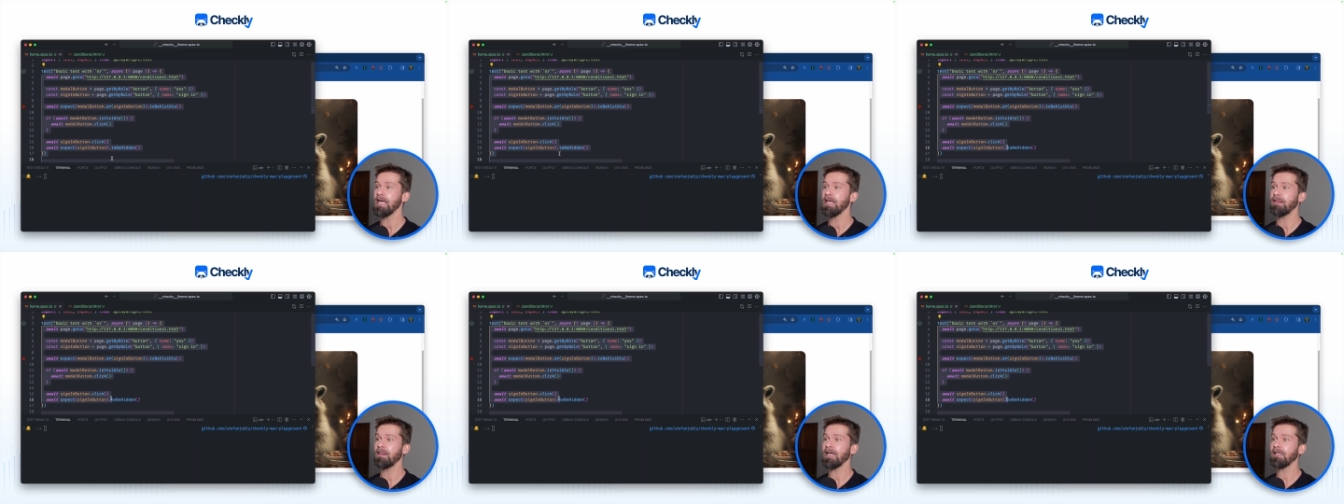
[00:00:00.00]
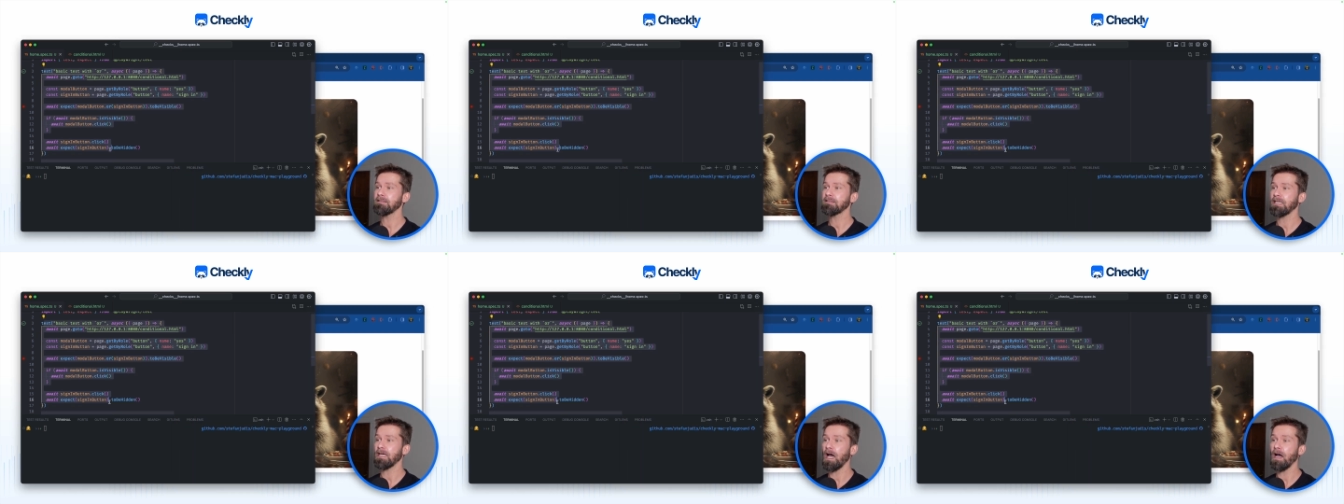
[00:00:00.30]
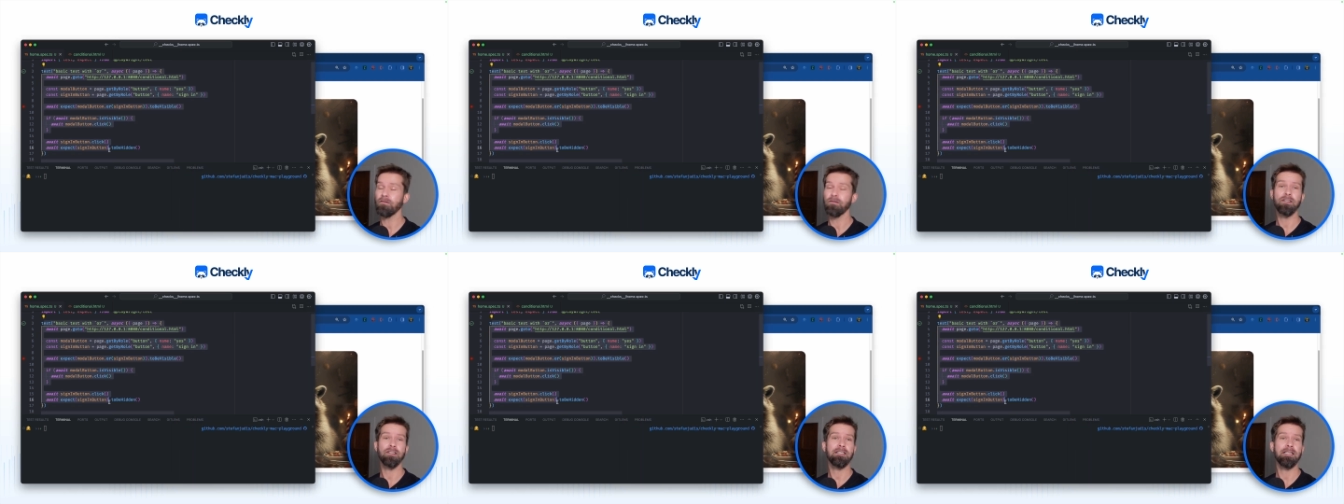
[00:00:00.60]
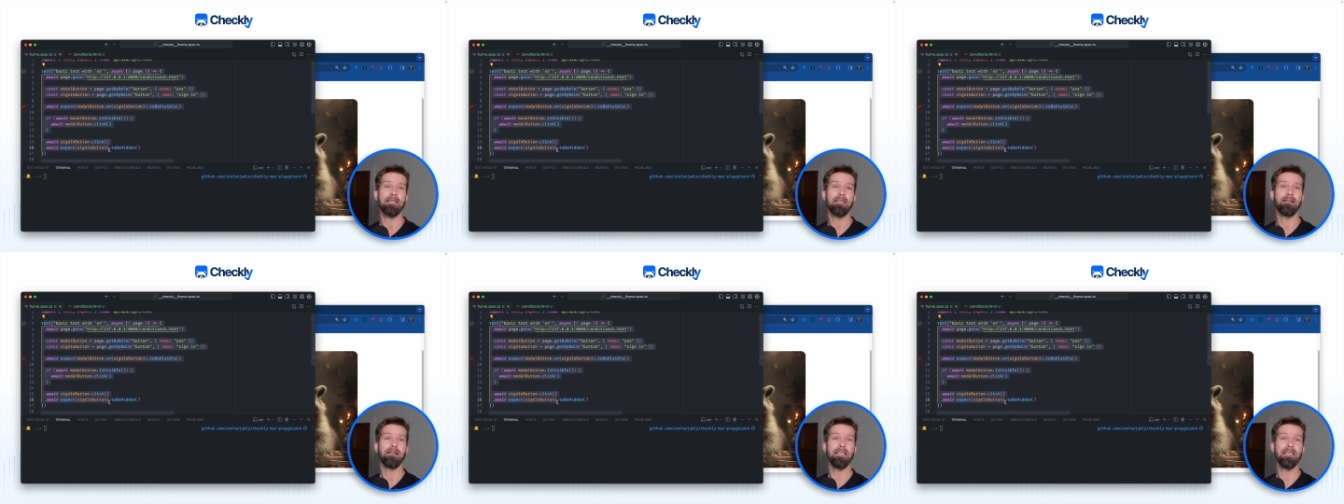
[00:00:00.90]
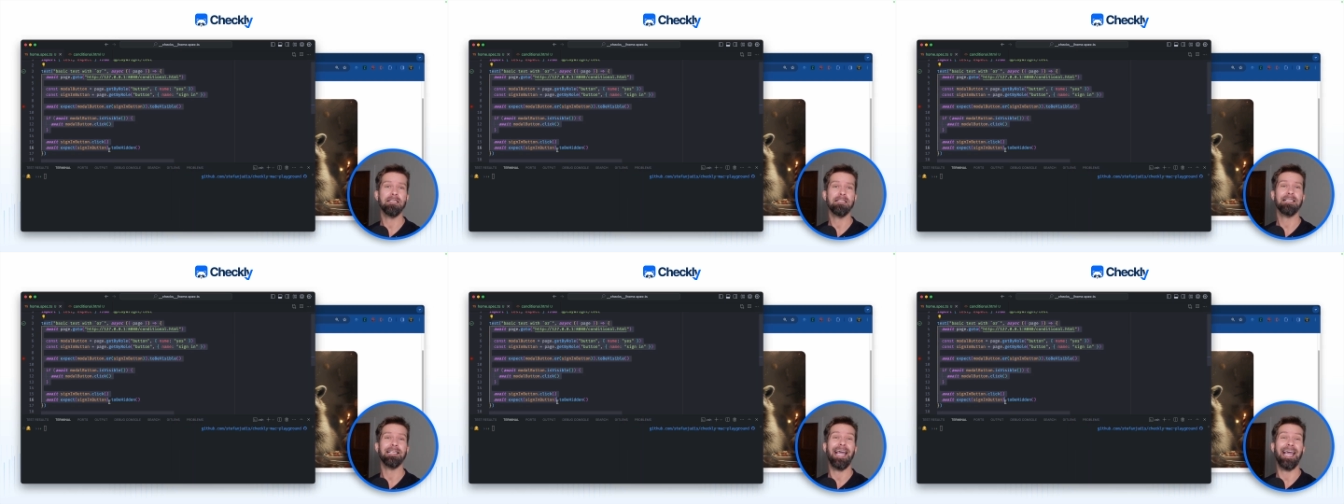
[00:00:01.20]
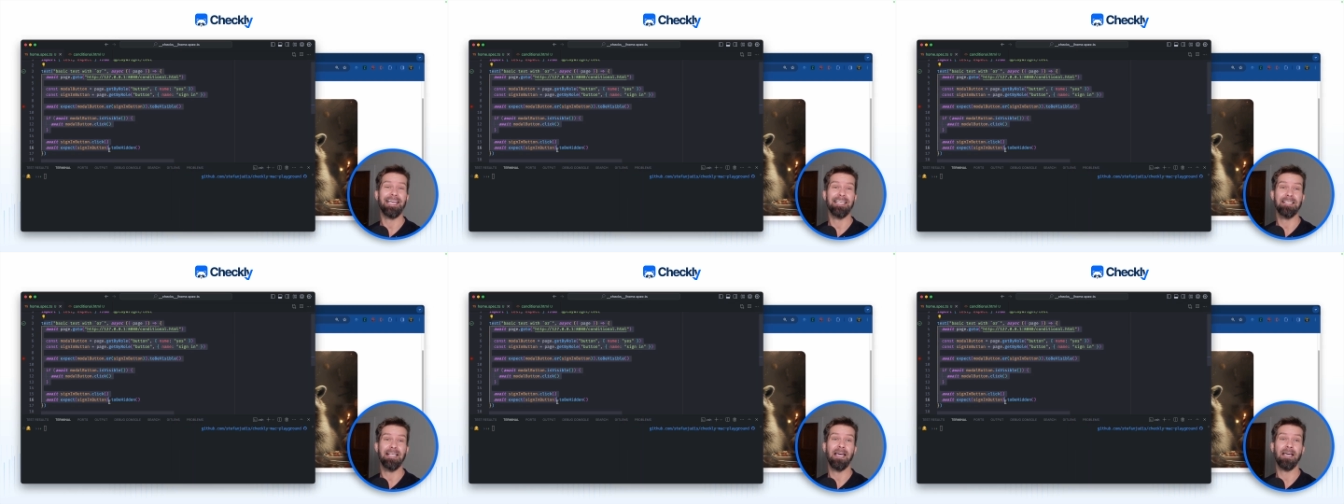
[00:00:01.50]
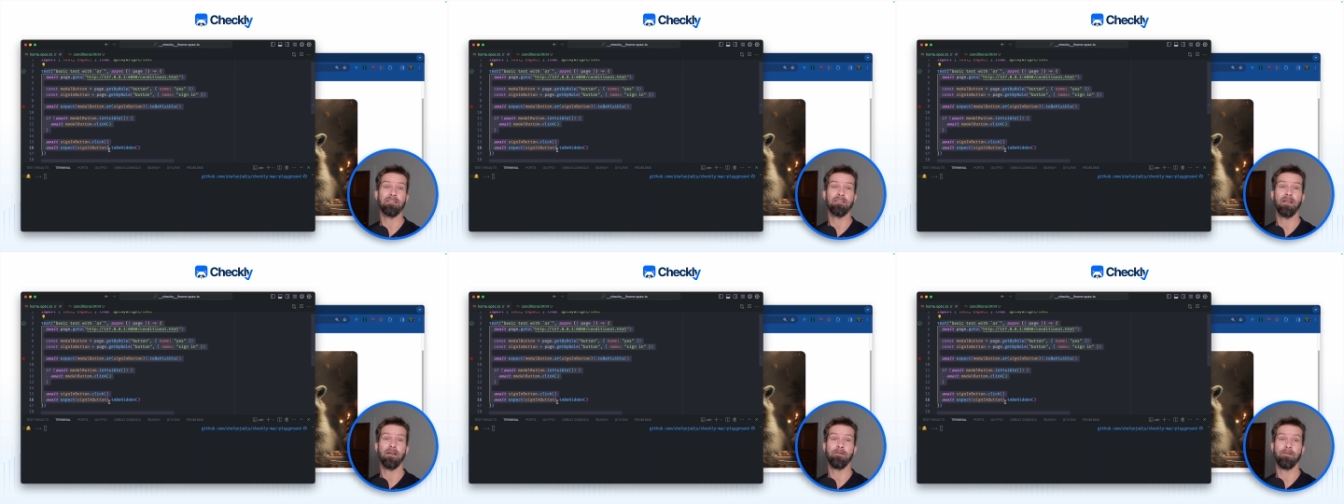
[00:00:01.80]
that covers this
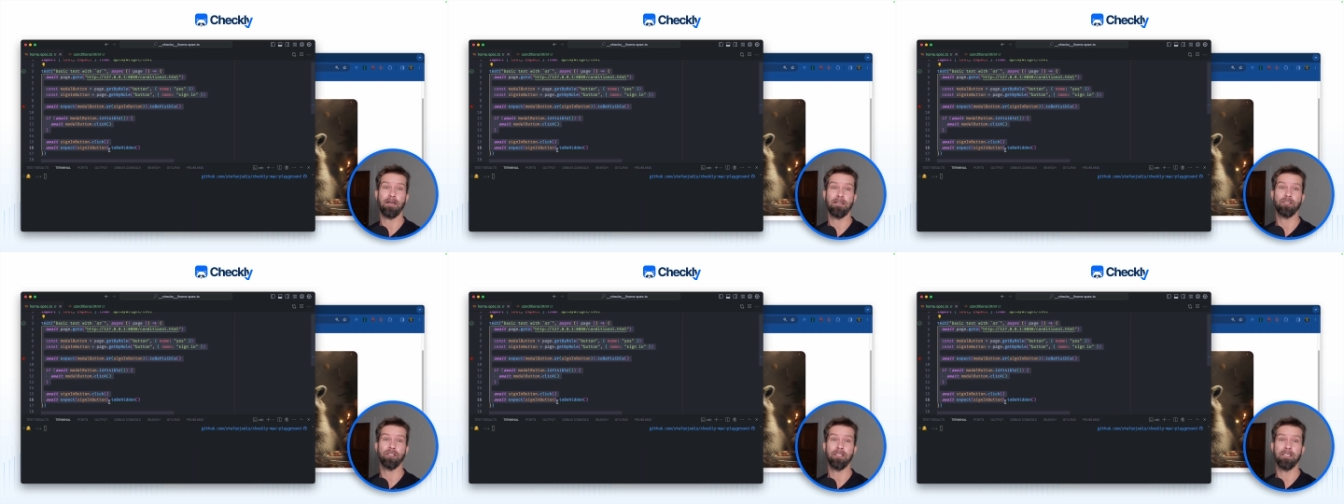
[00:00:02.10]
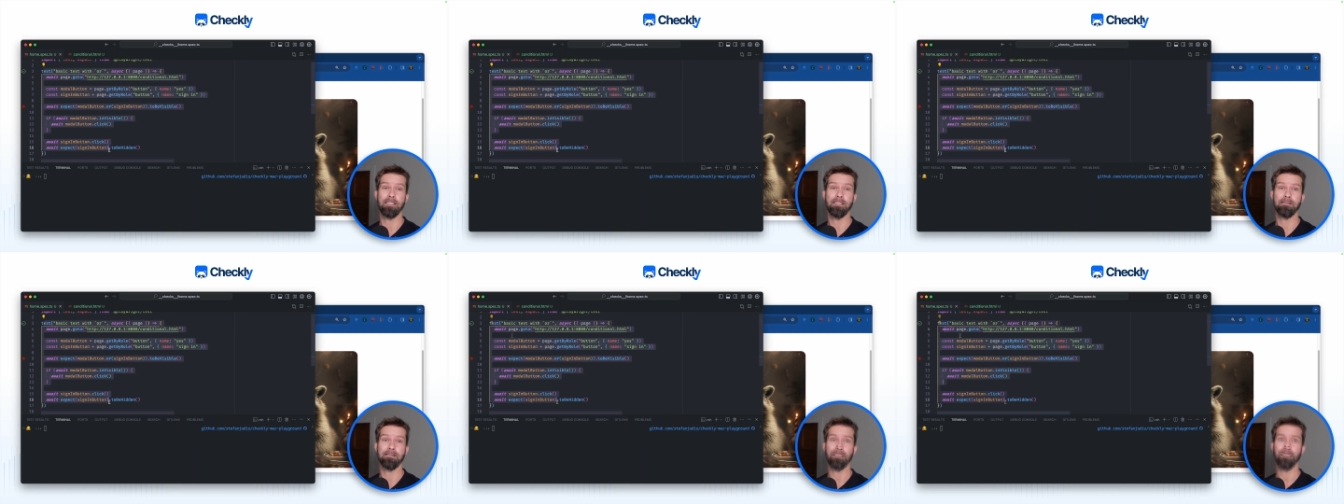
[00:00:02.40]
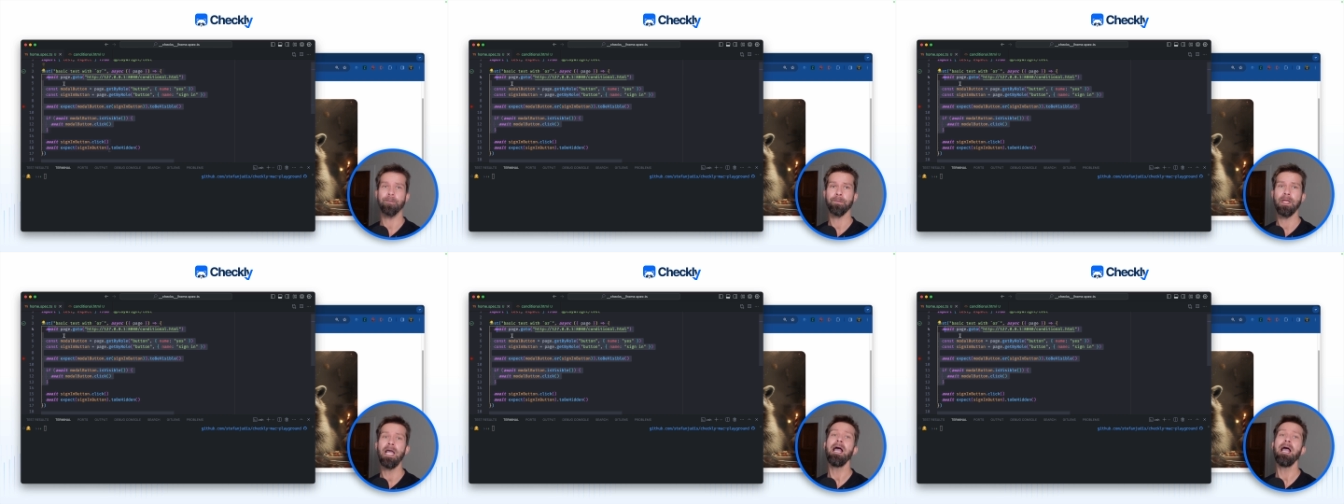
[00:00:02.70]
exact functionality.